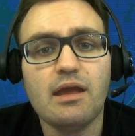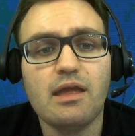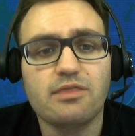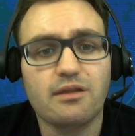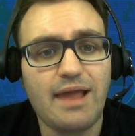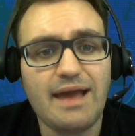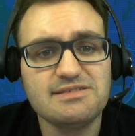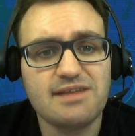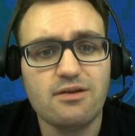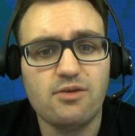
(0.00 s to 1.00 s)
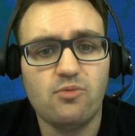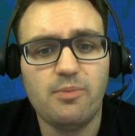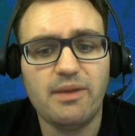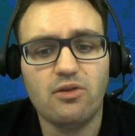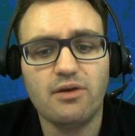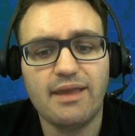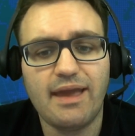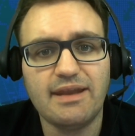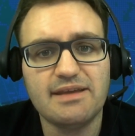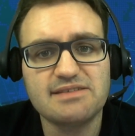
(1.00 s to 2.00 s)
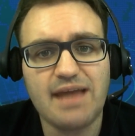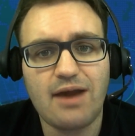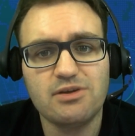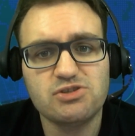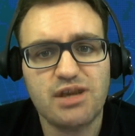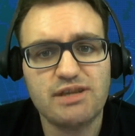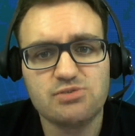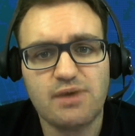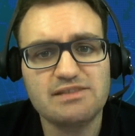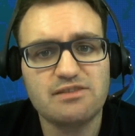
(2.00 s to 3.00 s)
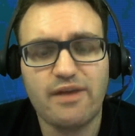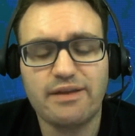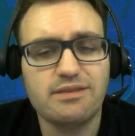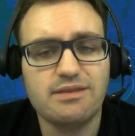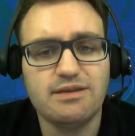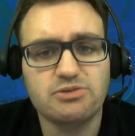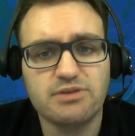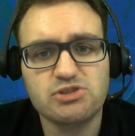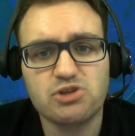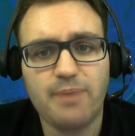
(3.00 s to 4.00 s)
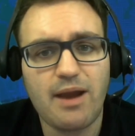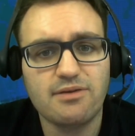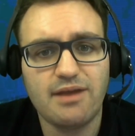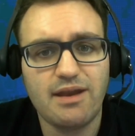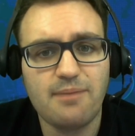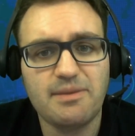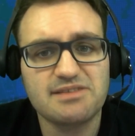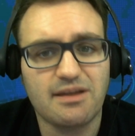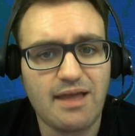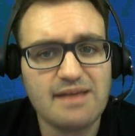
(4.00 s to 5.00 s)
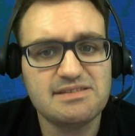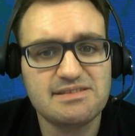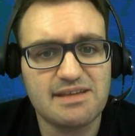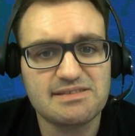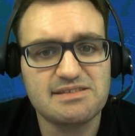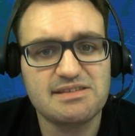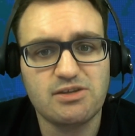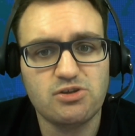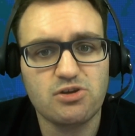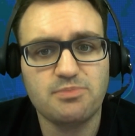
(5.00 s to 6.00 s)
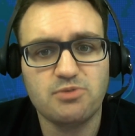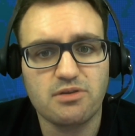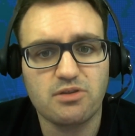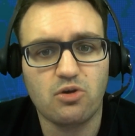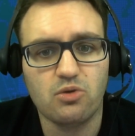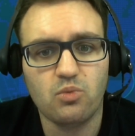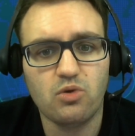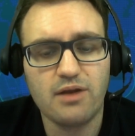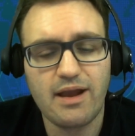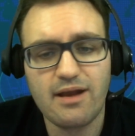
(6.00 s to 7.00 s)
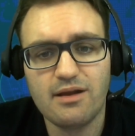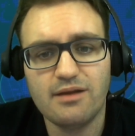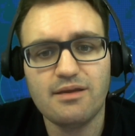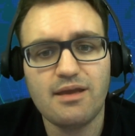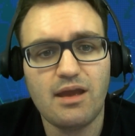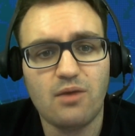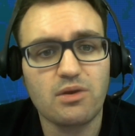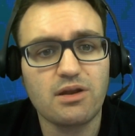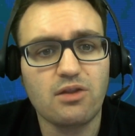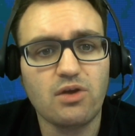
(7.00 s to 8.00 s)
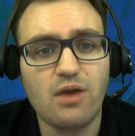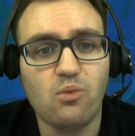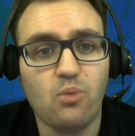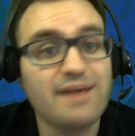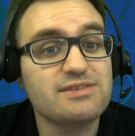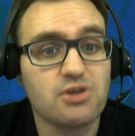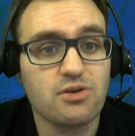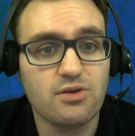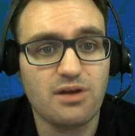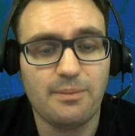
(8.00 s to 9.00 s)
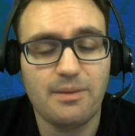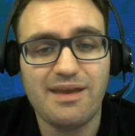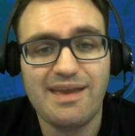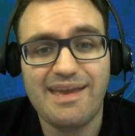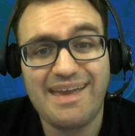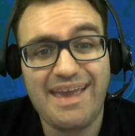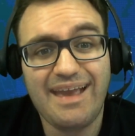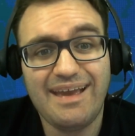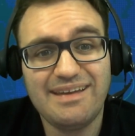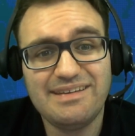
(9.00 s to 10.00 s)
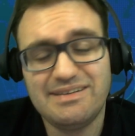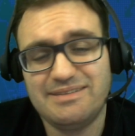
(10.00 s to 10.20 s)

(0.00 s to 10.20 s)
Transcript: The last area we'll be looking at is how has China's rise affected the traditional power dynamics and alliances that existed in Europe during the Cold War era. We're going to look at Western Europe. And